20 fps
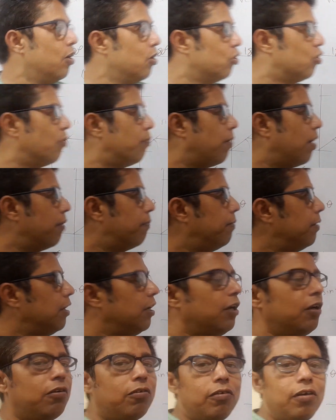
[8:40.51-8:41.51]
So
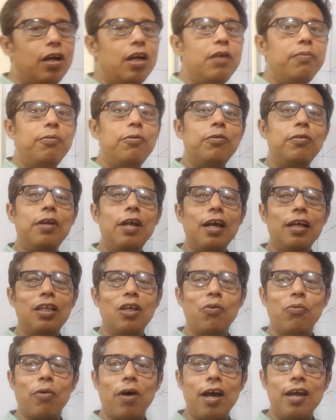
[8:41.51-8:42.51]
perpendicular, if you take
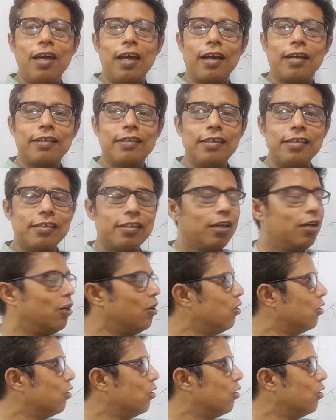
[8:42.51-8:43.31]
the y-axis,